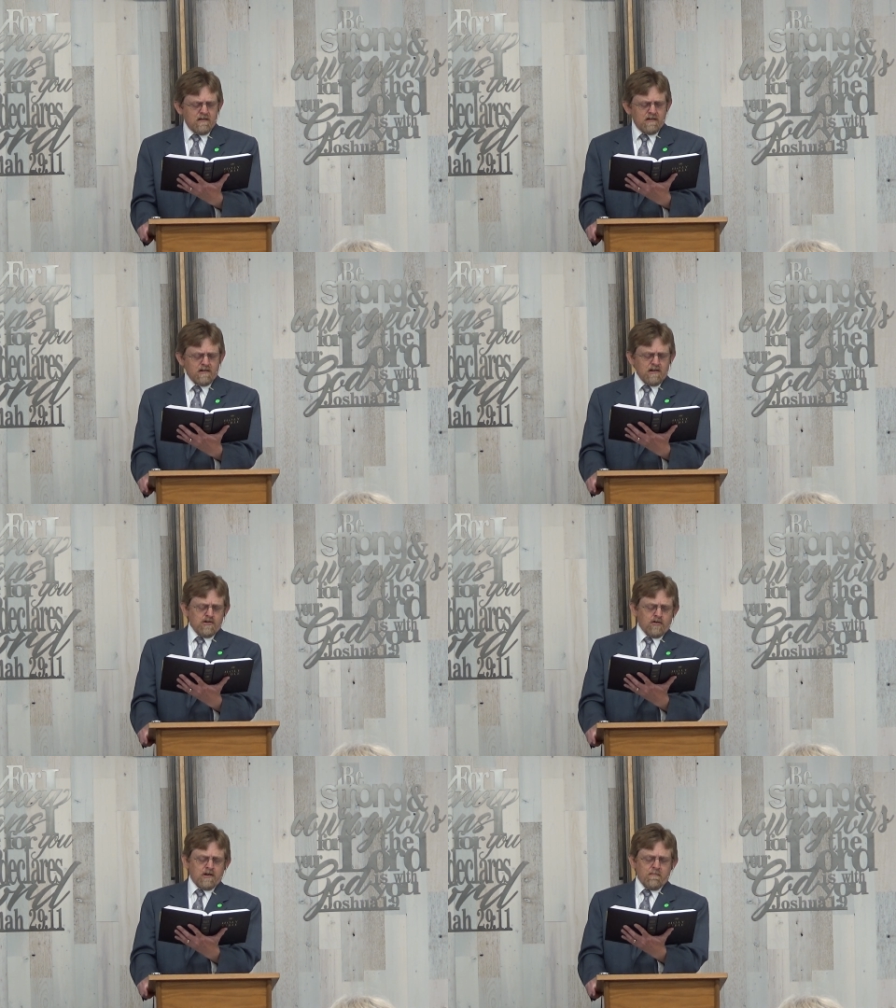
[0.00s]
Is it at
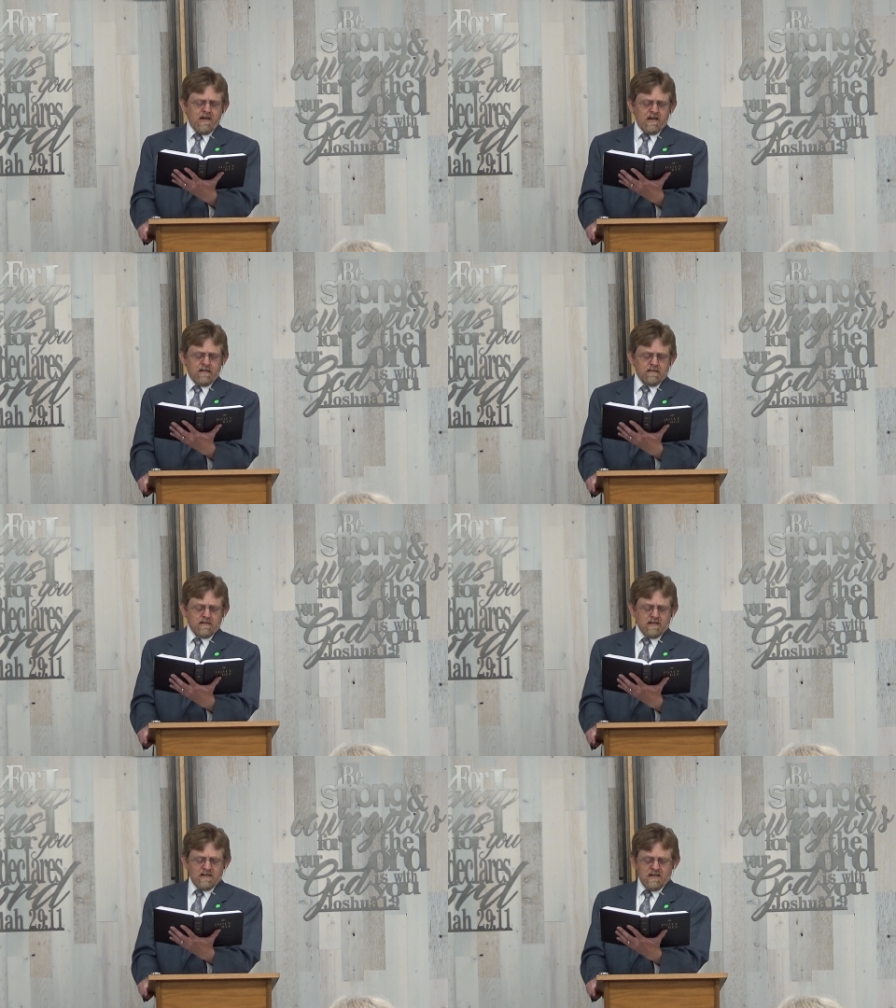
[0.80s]
your command
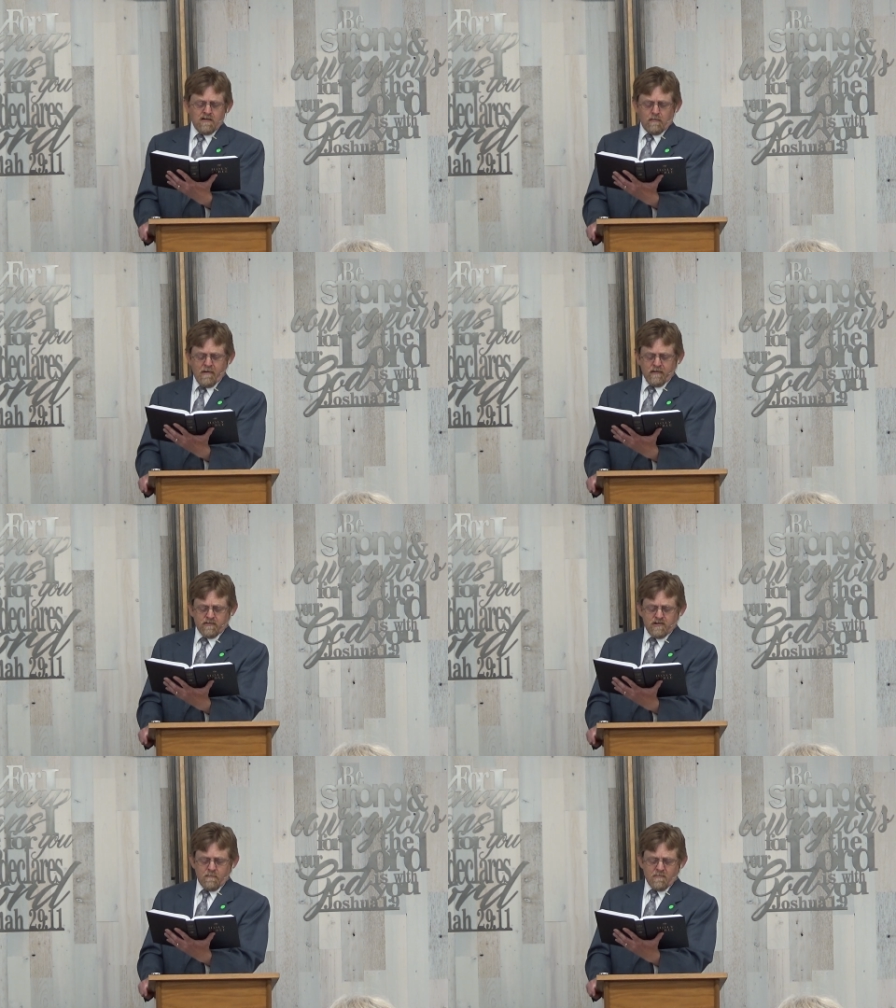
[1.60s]
that the eagle
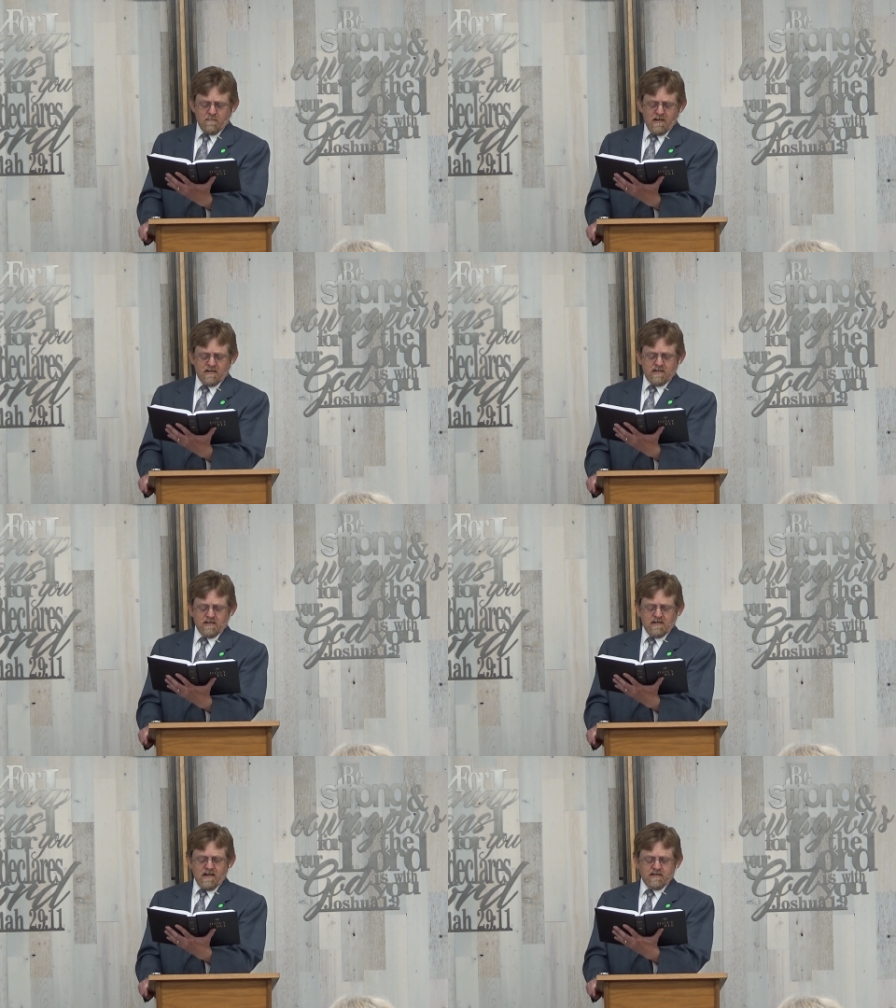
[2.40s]
mounts up and makes
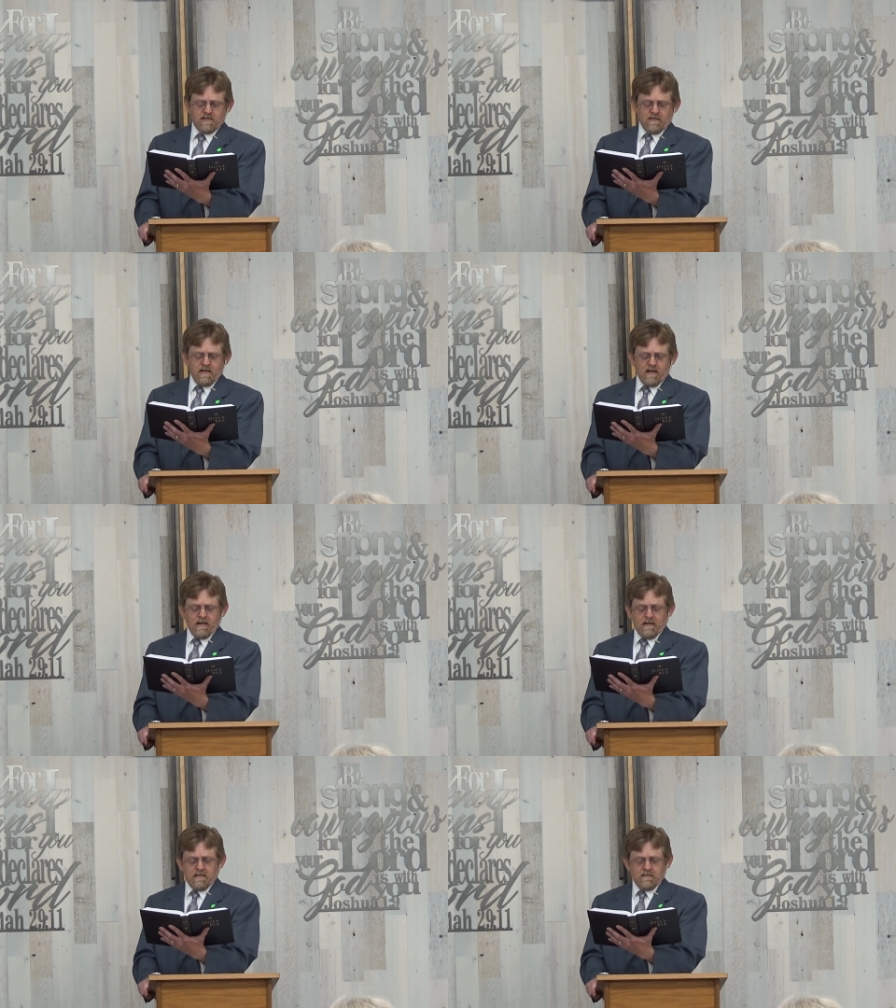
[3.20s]
his nest on
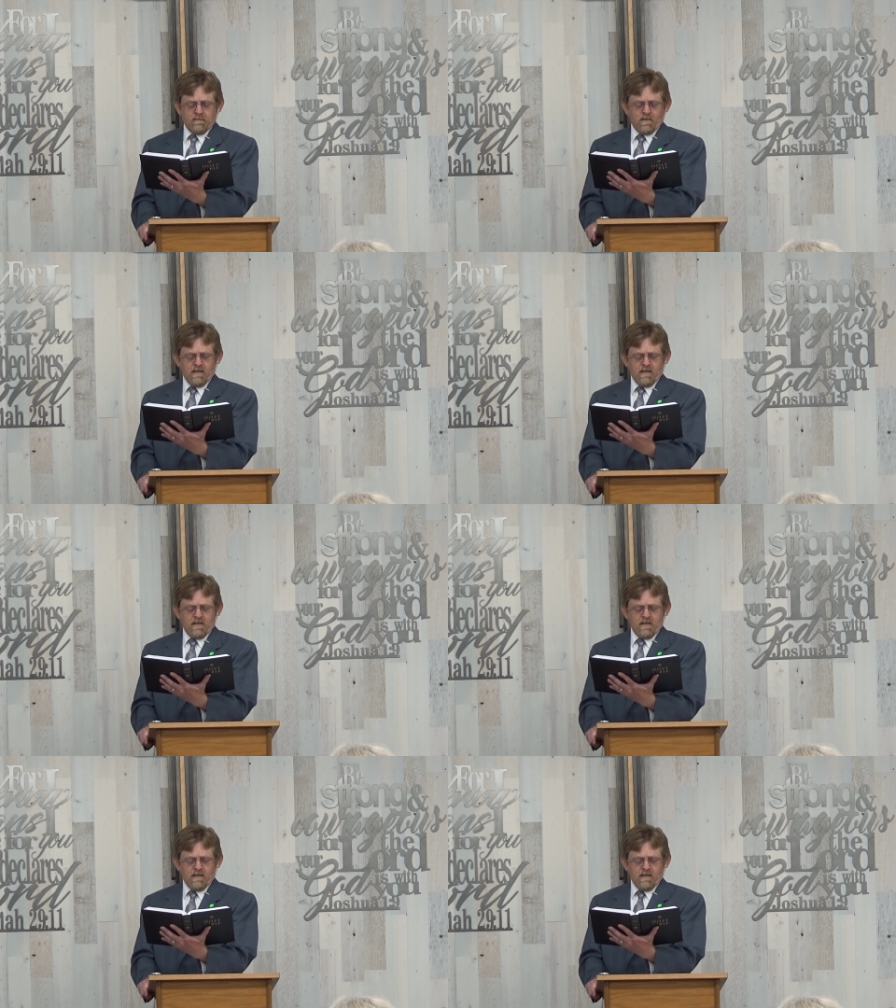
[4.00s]
high?